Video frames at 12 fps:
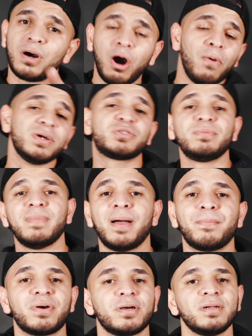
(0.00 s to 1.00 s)
always
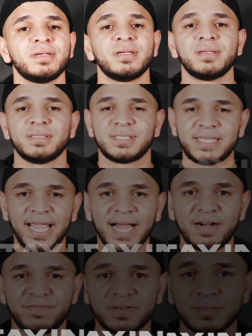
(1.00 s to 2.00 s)
remember, stay
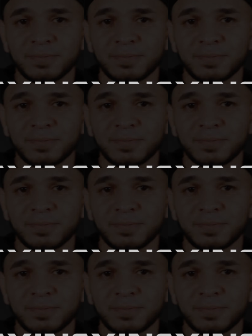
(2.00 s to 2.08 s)
alpha.